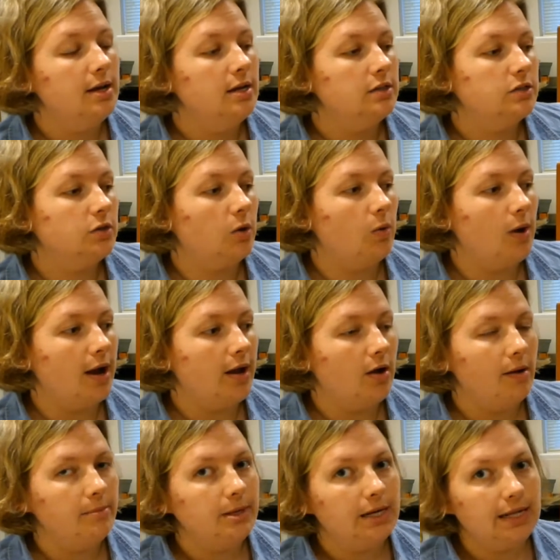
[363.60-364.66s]
so I
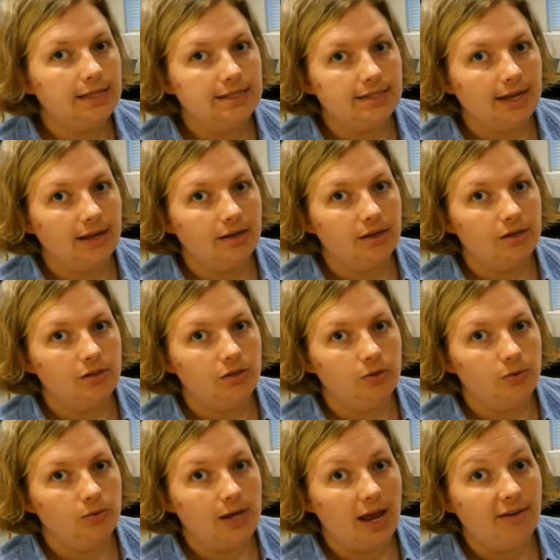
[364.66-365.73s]
opted instead
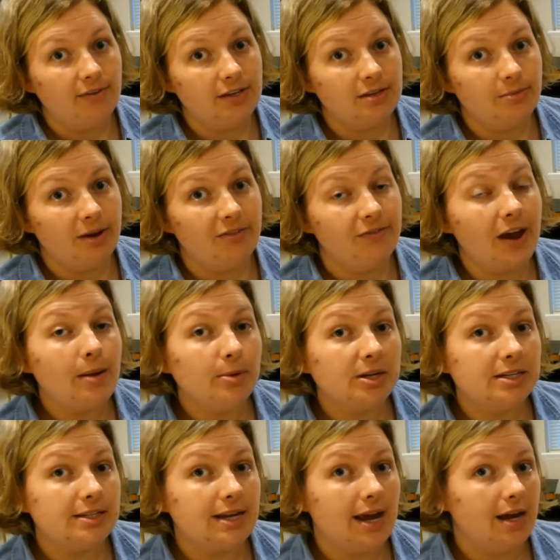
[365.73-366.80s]
to dive into my fabric
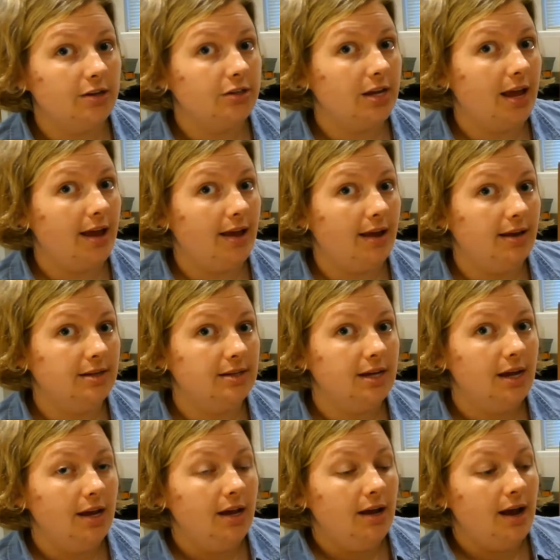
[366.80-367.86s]
stash, and
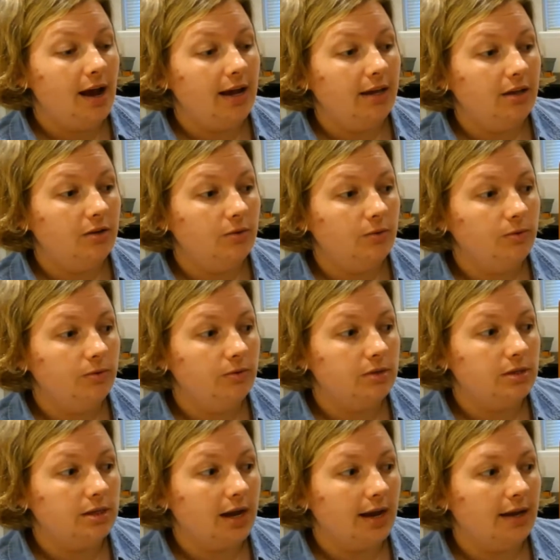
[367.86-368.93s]
I
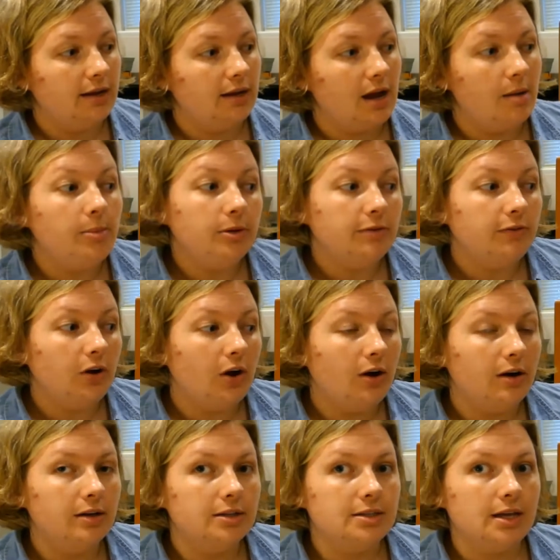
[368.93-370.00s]
had a couple of
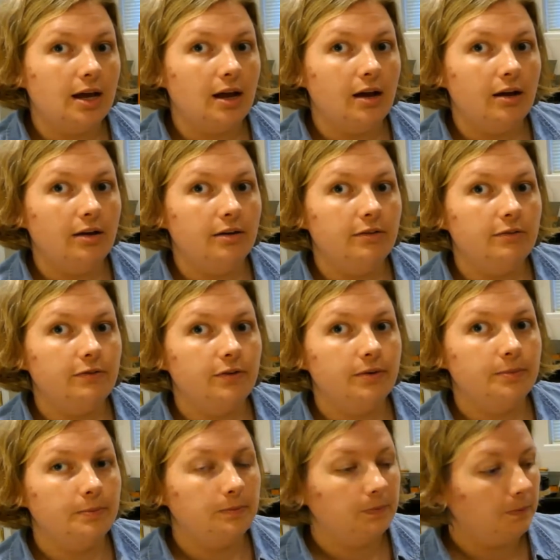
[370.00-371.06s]
yards of
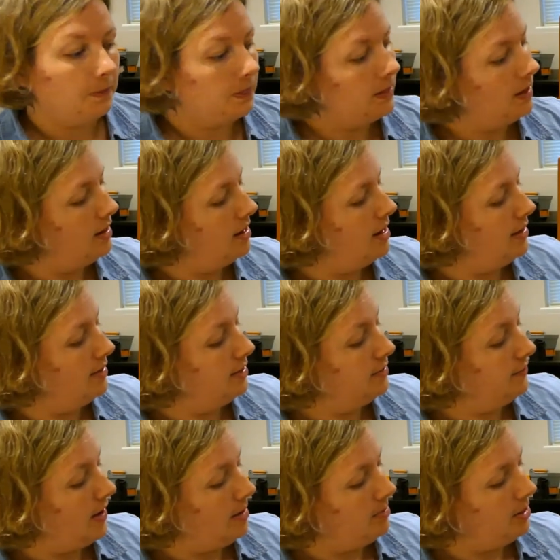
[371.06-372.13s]
this
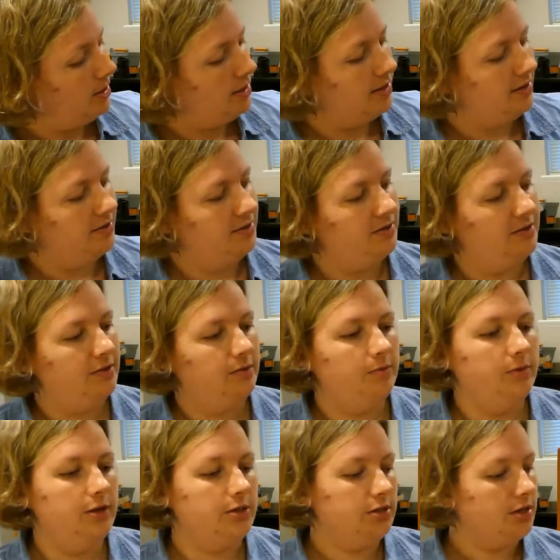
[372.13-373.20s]
fabric,
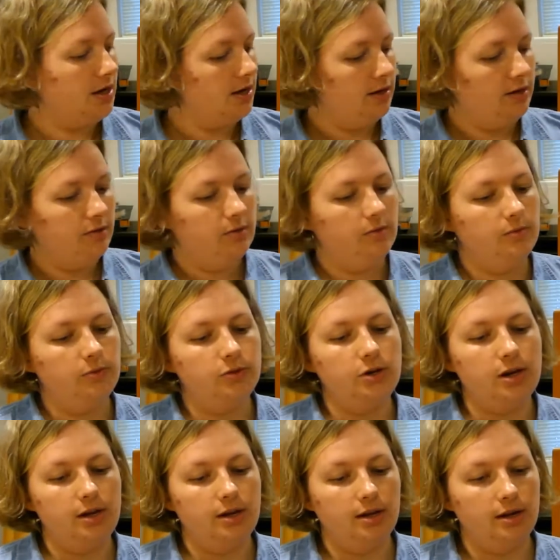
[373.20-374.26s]
which I will
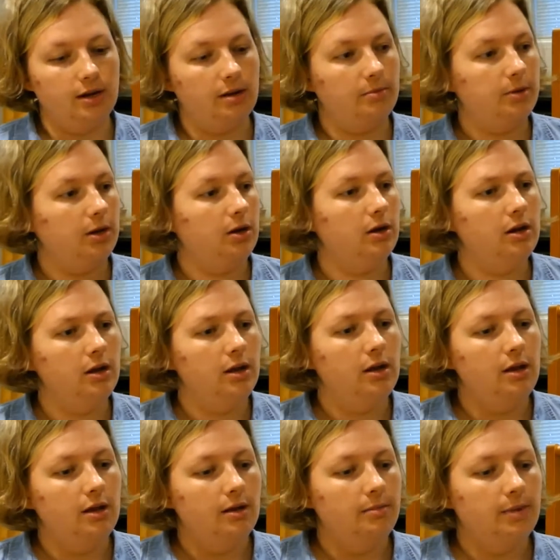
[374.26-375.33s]
try and get it up here.
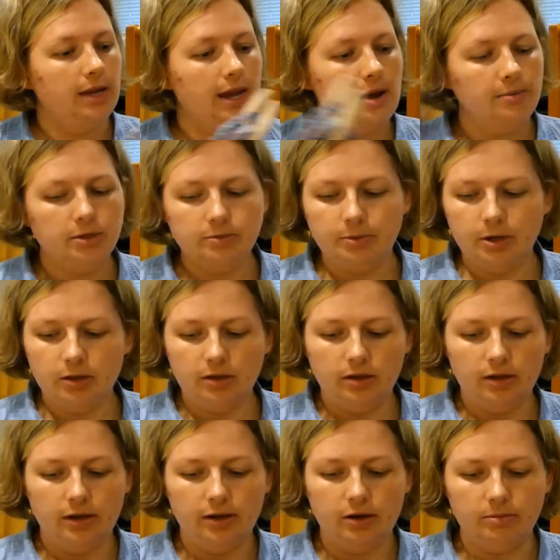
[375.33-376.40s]
My camera's been a little
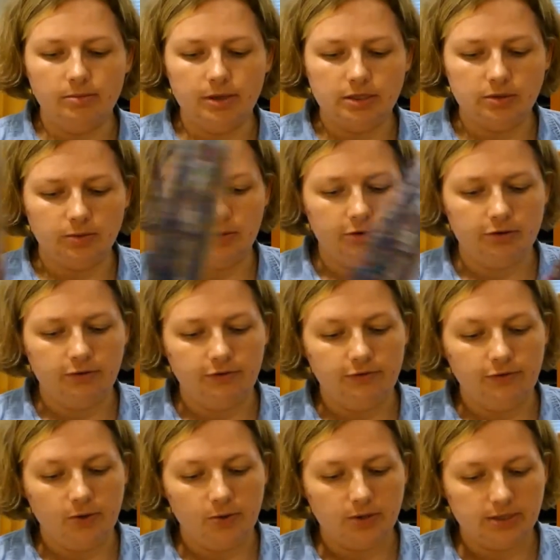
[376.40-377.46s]
hit or miss with
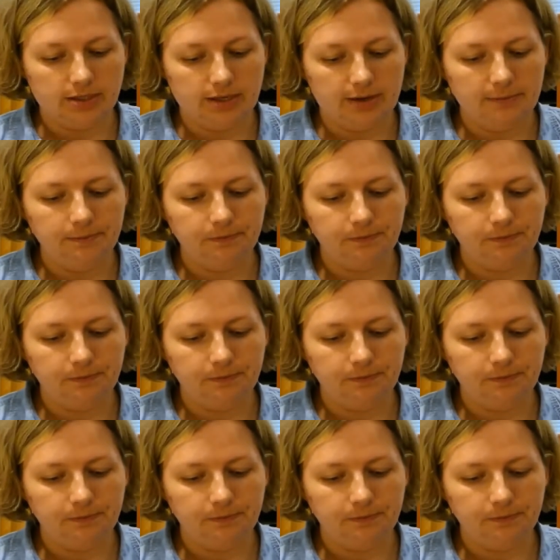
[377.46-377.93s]
focusing,